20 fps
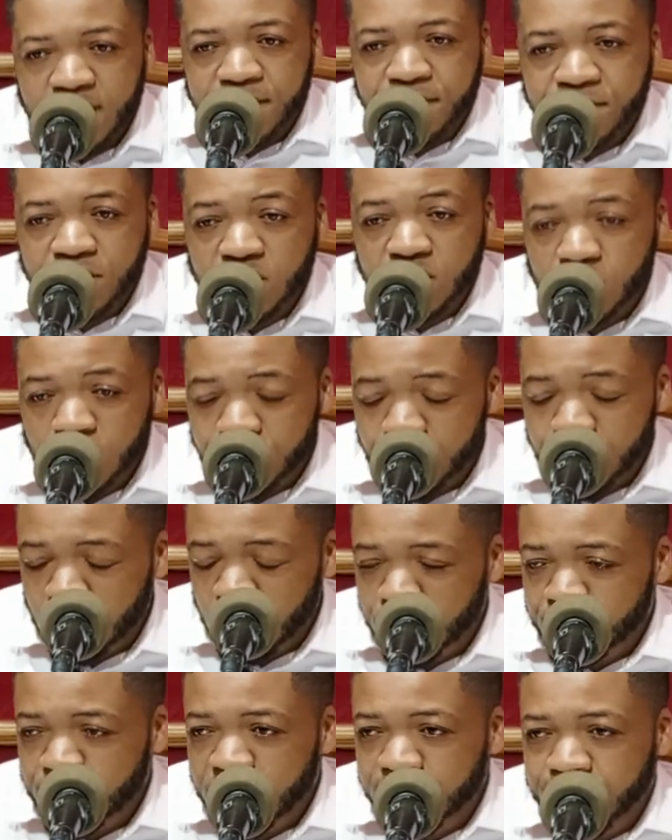First of
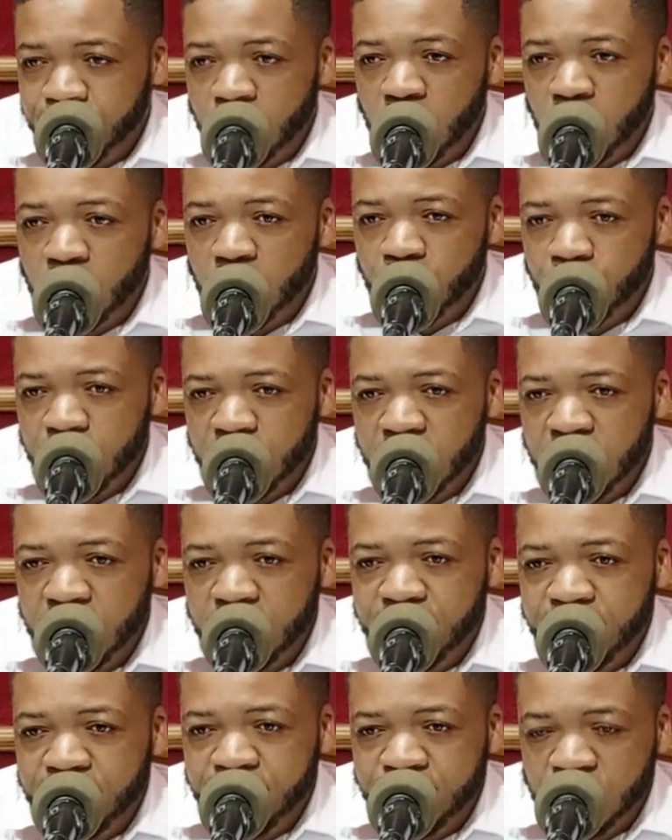all, before we
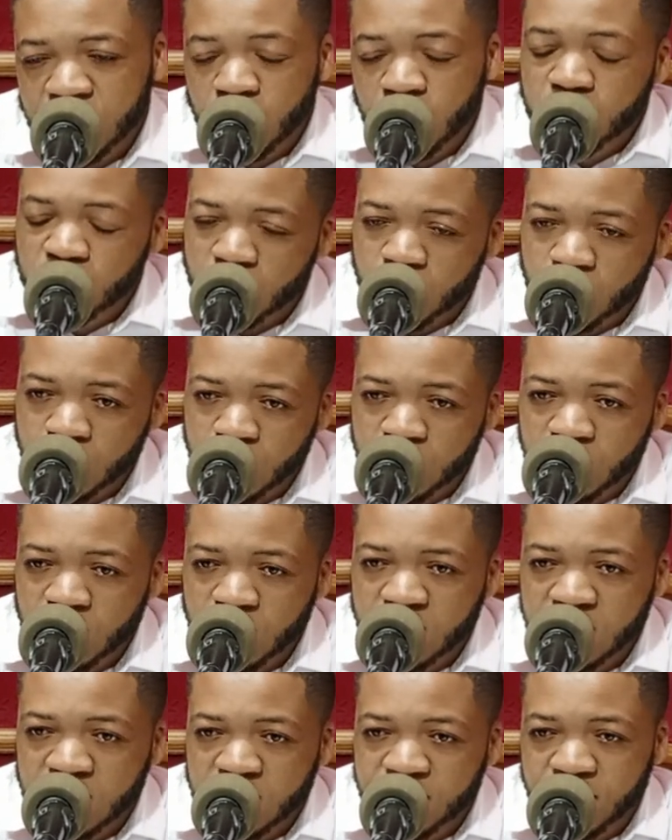give those
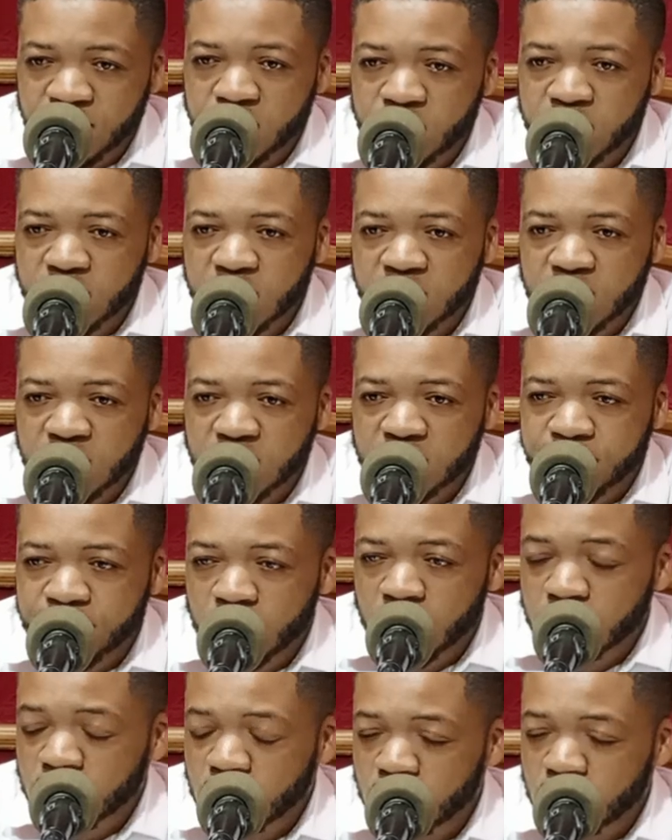solutions, it's very necessary
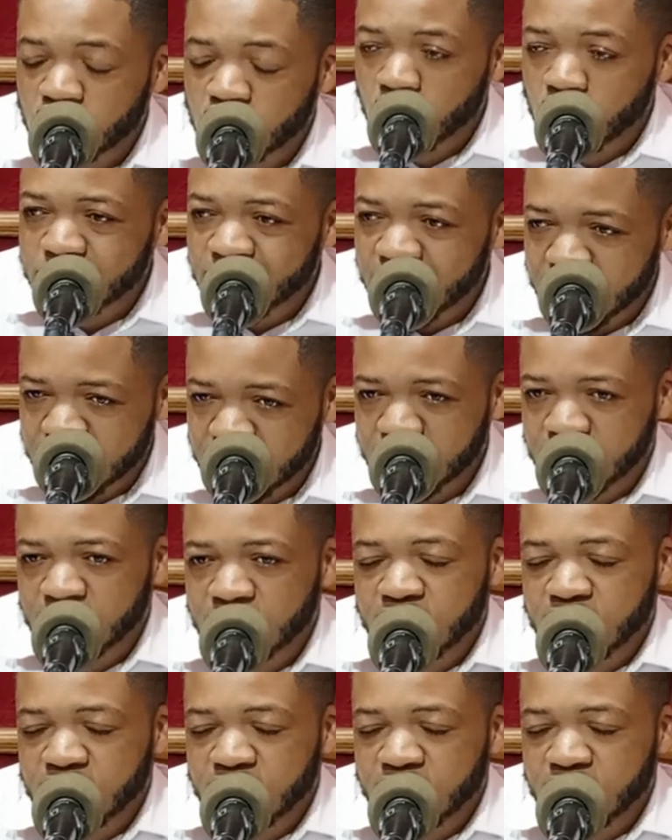for us to know that